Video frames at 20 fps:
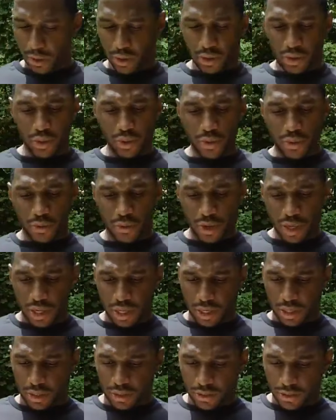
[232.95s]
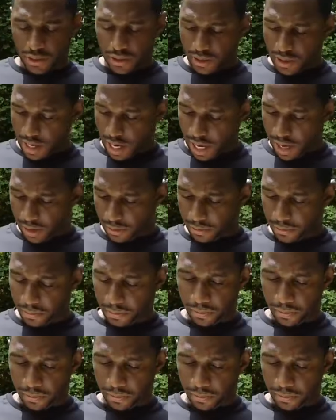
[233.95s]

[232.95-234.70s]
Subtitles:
are two things that